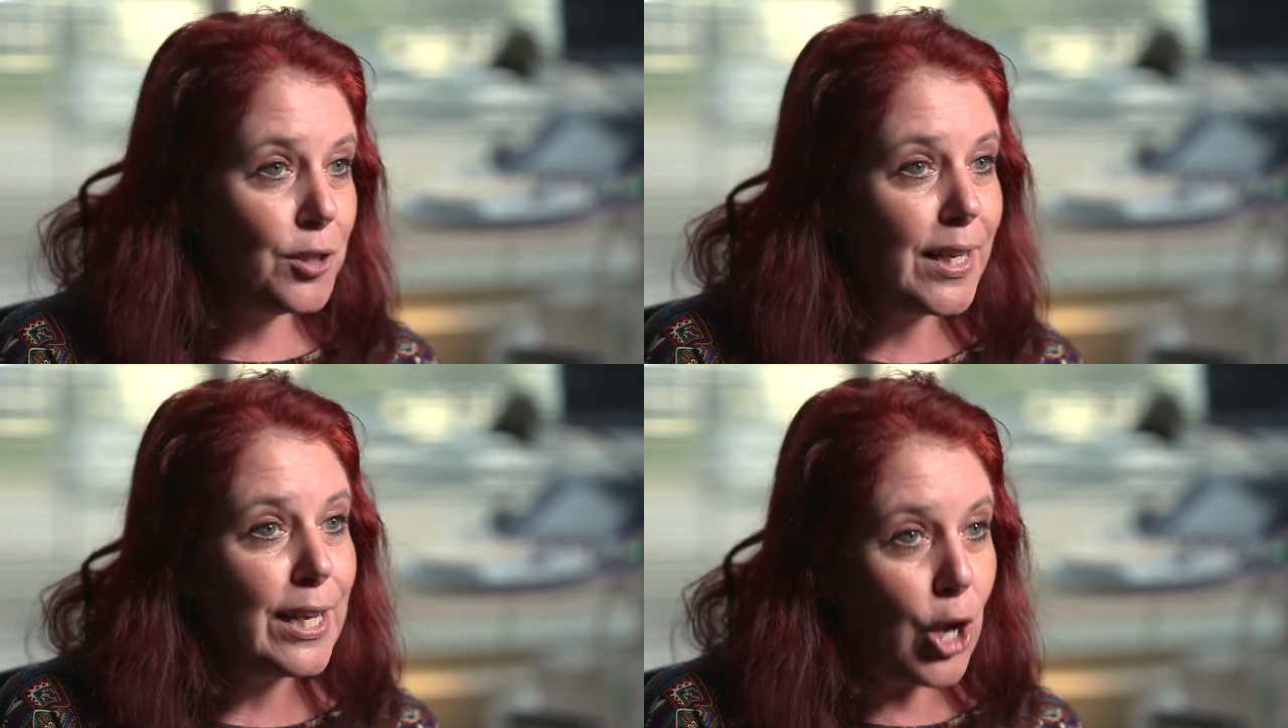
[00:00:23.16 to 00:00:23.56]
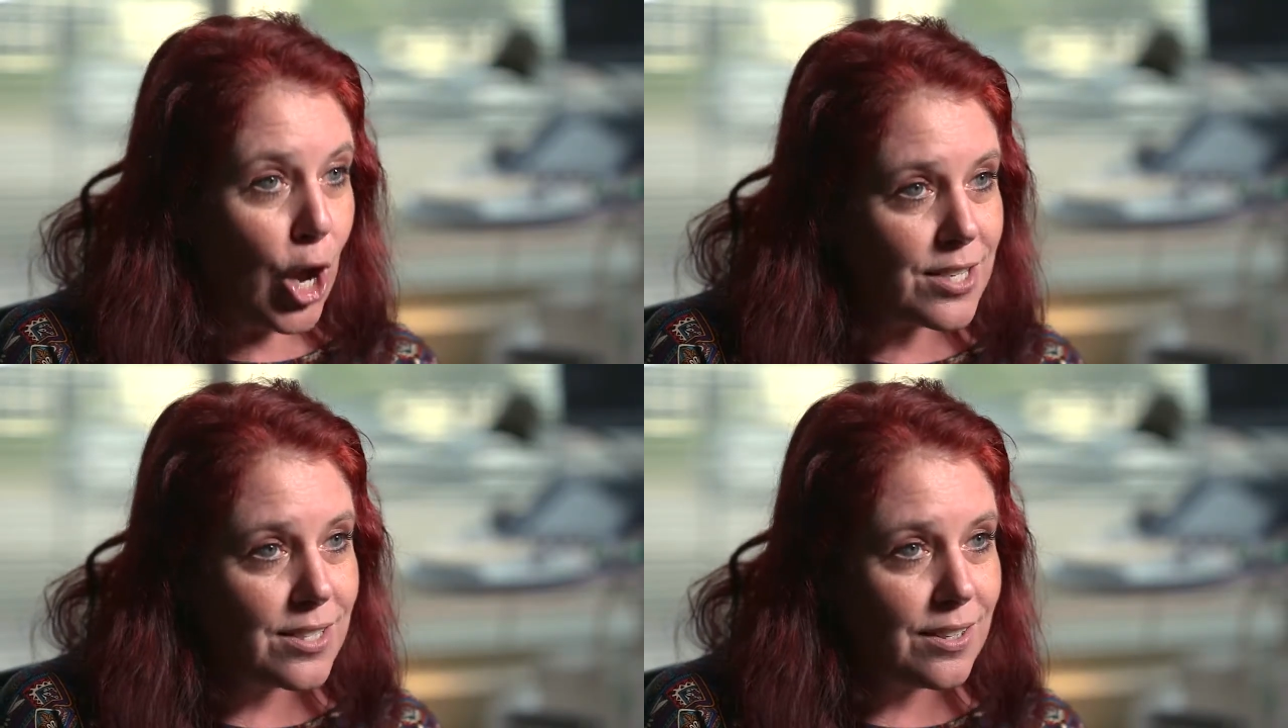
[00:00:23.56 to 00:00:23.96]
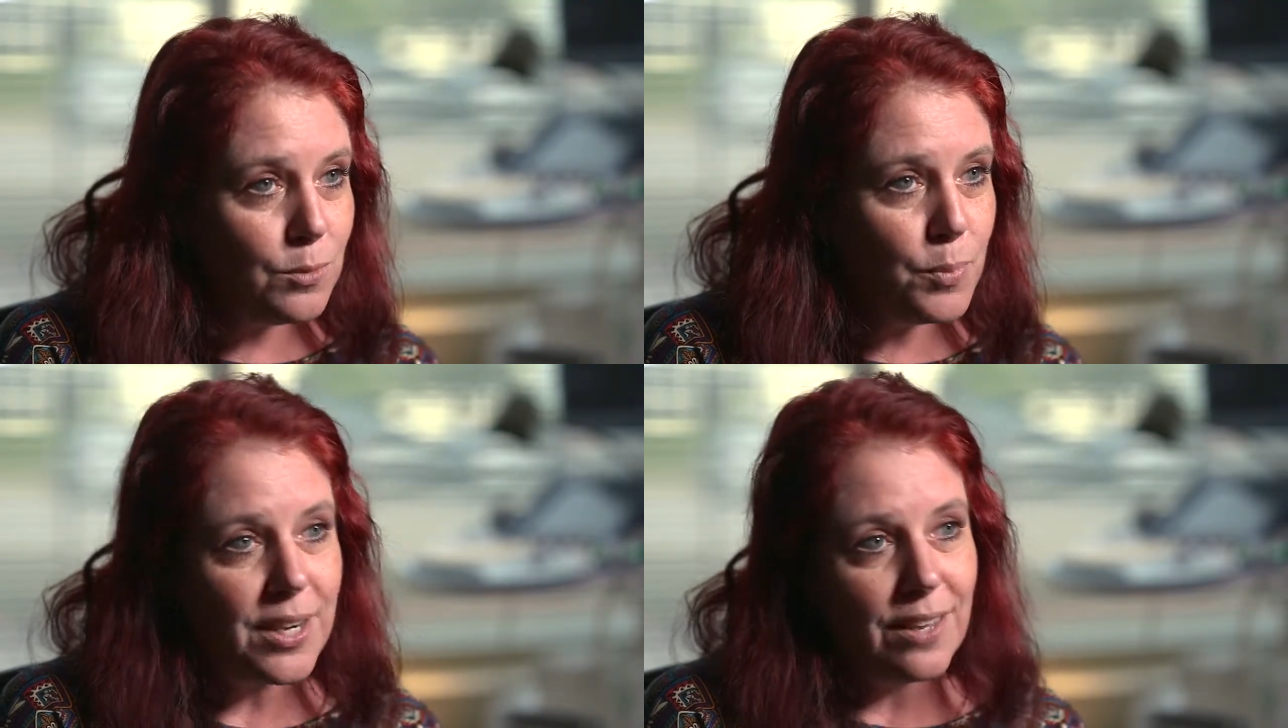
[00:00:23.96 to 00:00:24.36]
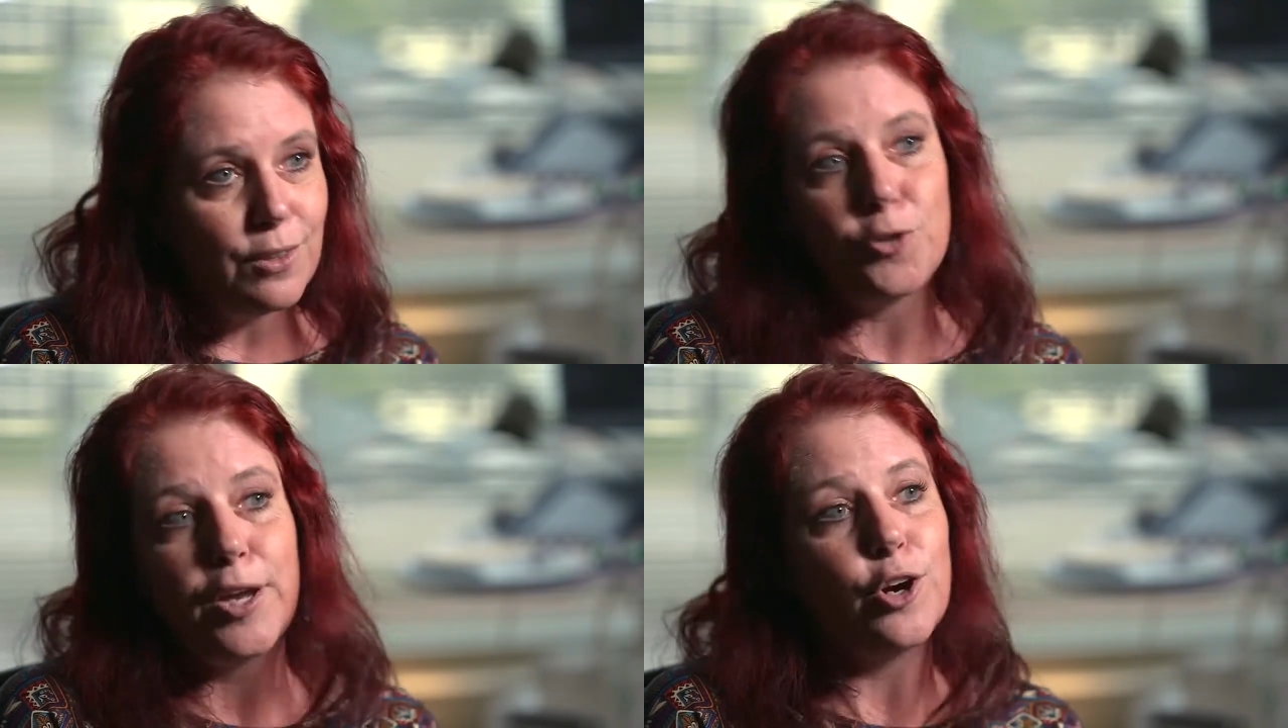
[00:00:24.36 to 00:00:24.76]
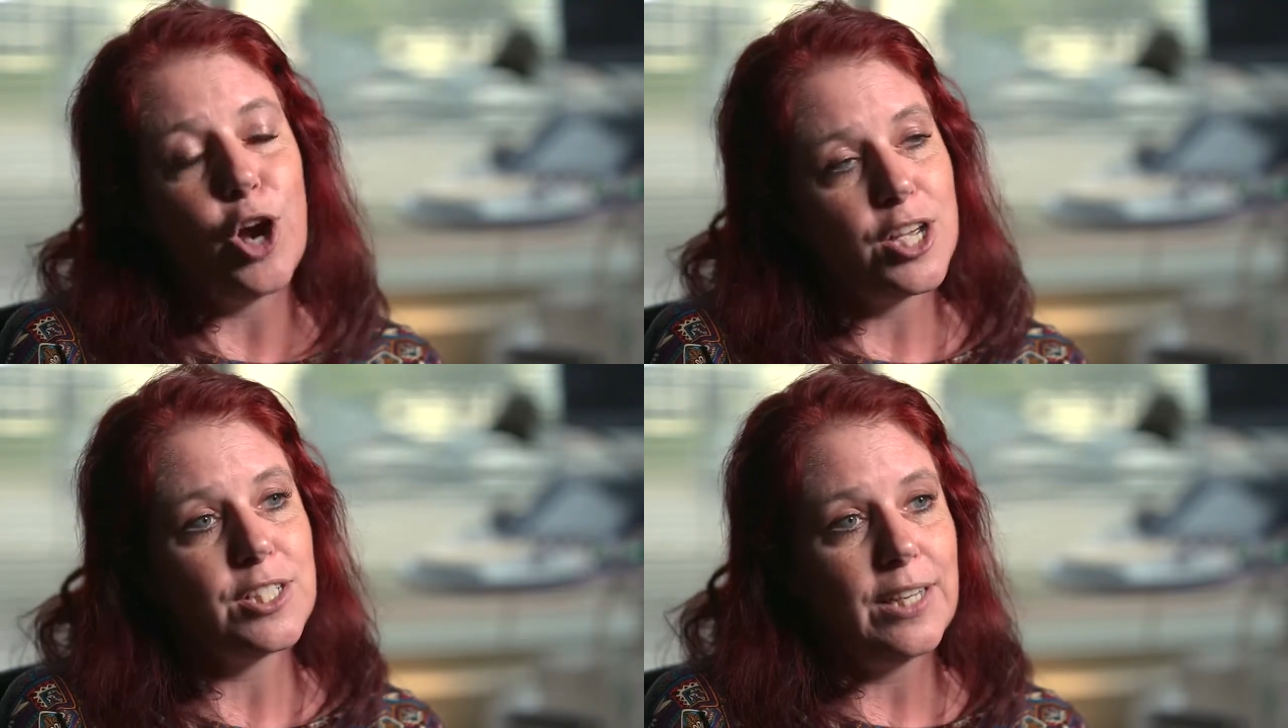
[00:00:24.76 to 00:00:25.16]
only in Austin, but in the greater
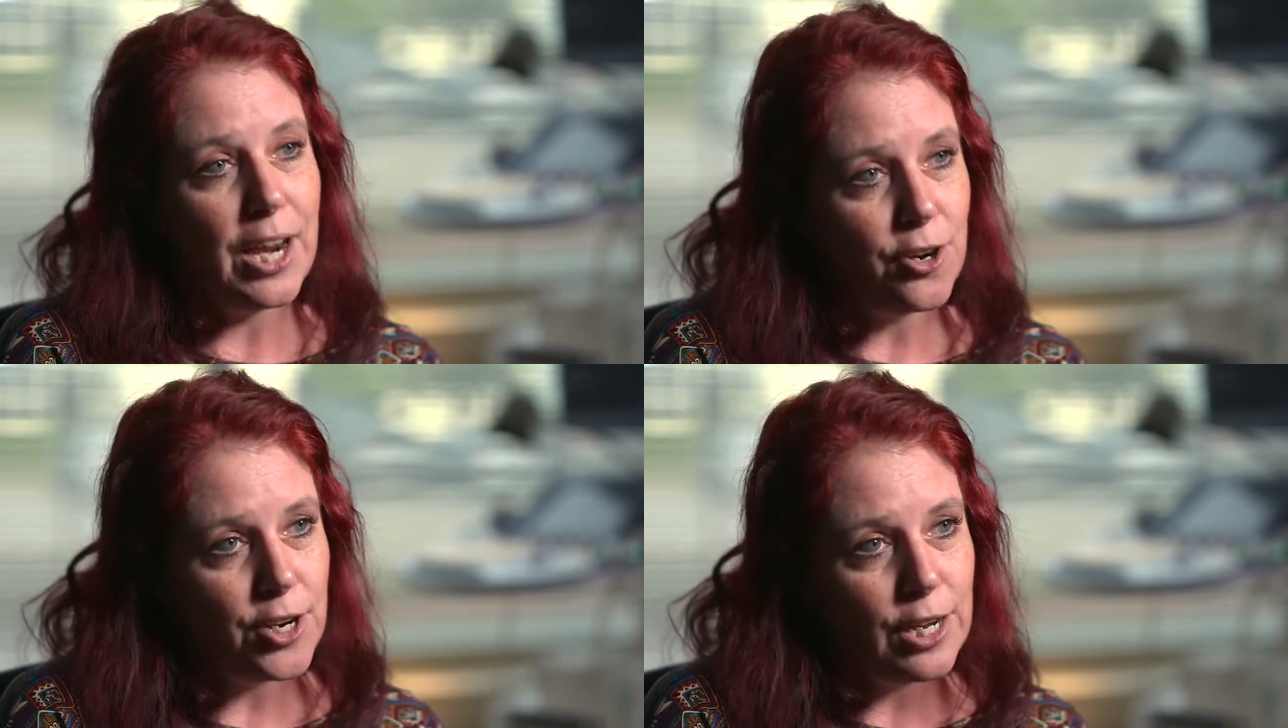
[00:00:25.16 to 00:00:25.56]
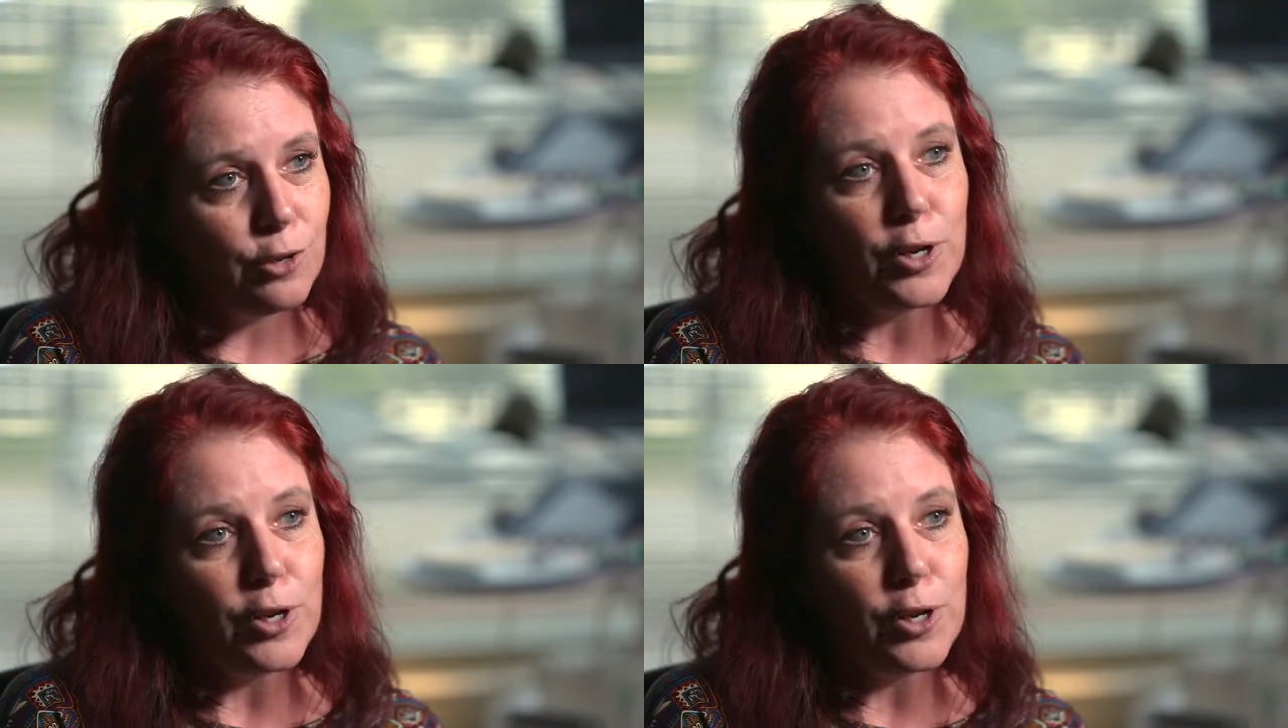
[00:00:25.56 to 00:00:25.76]
Austin area,